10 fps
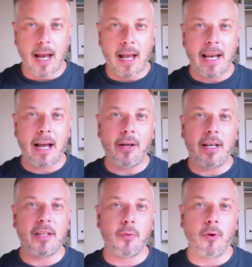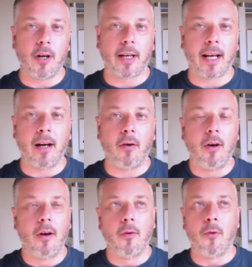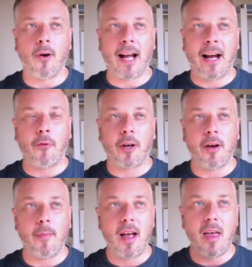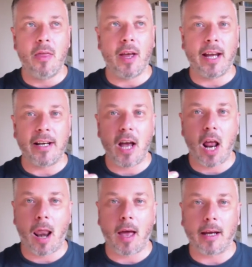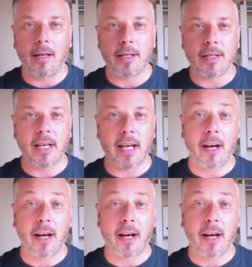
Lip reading: and now you need to work out what outcome they'd like to see.